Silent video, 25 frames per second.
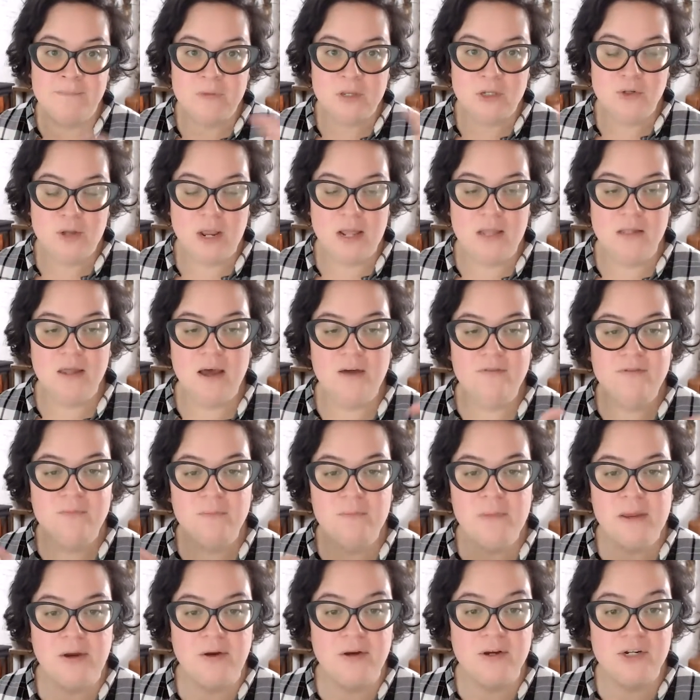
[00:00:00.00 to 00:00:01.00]
So I loved
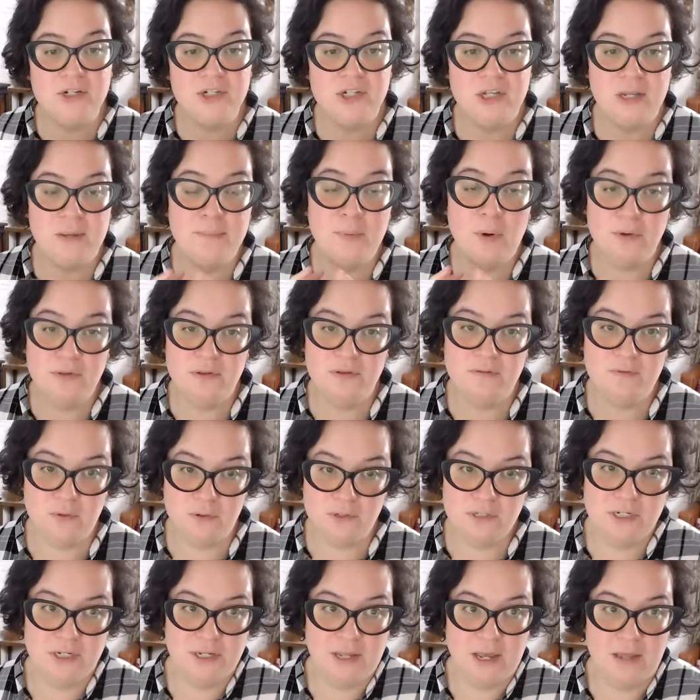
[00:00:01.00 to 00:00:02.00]
marrying both of
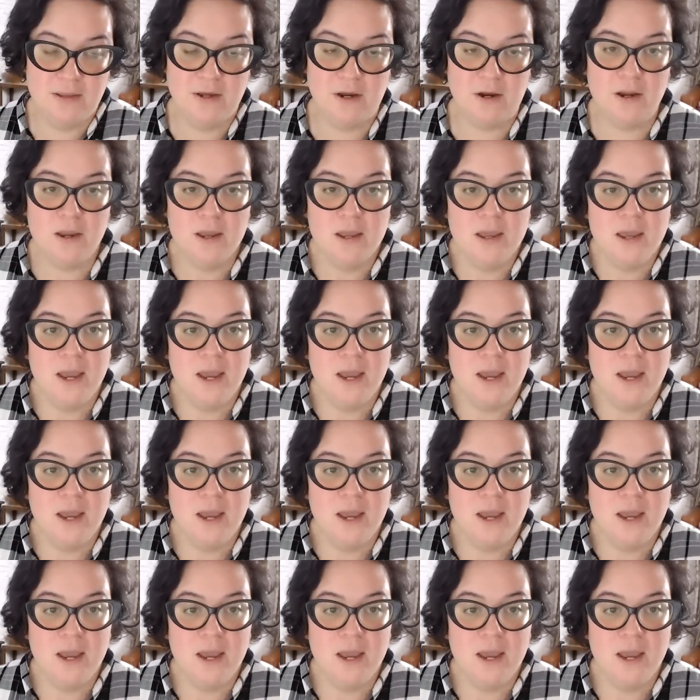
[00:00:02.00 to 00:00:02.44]
those together.